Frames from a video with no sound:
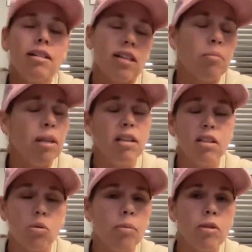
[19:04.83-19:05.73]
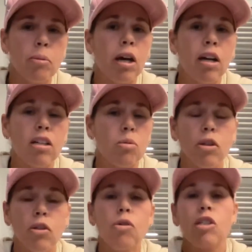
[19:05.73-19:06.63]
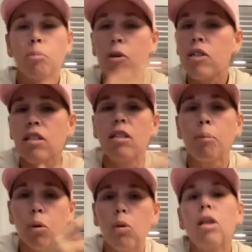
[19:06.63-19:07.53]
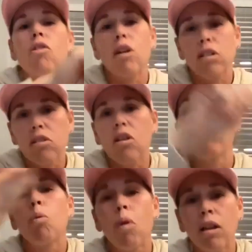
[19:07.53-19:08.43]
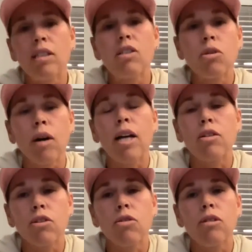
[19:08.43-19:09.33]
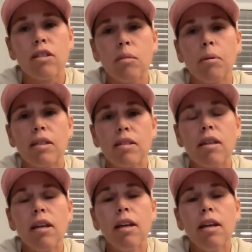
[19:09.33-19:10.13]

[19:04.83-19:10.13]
Same thing in the swim, to be honest. When you're doing sprints in the pool, it crosses over well into your other 2 disciplines.